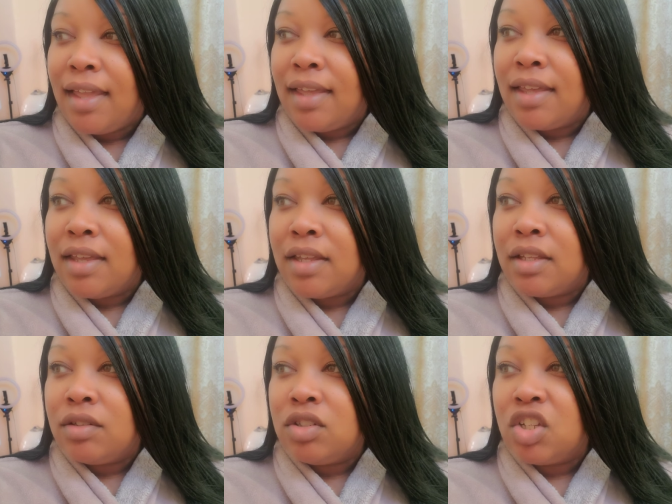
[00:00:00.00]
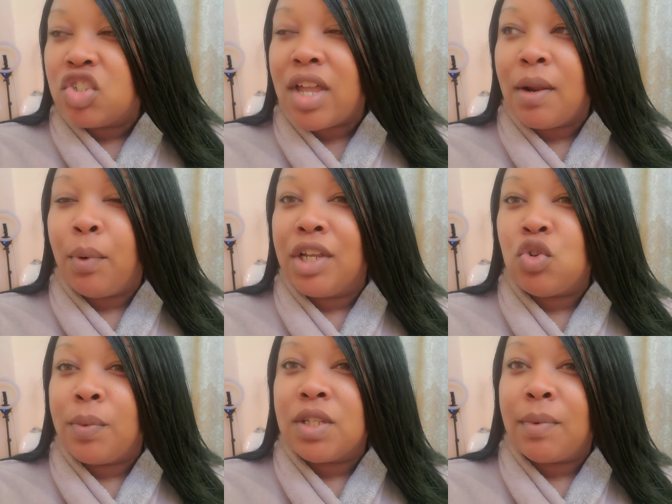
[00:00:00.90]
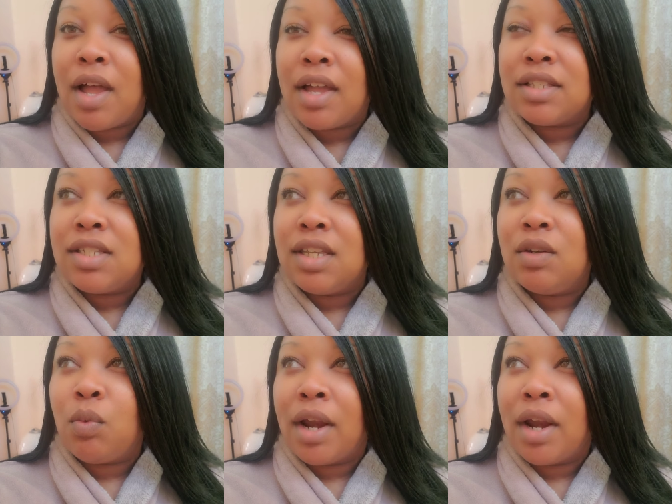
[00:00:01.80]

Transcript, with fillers: And yeah, just kind of brainstorming some content,